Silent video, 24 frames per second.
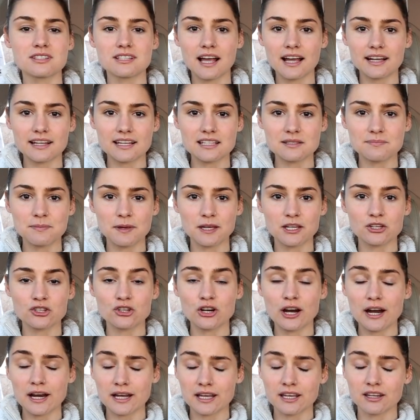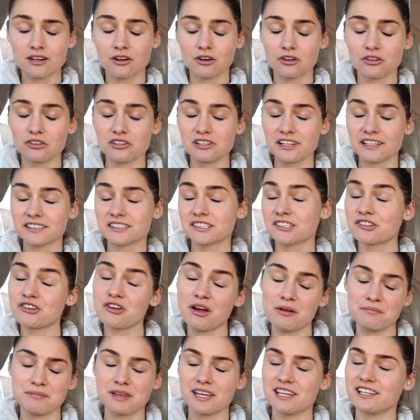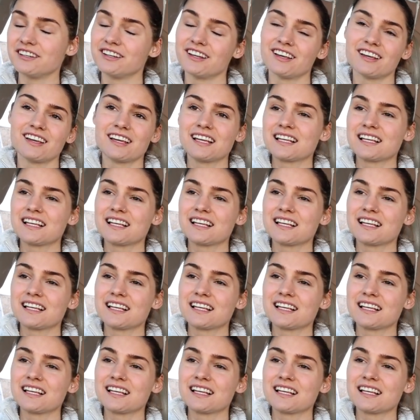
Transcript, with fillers: Zach has been cracking on, like, I mean,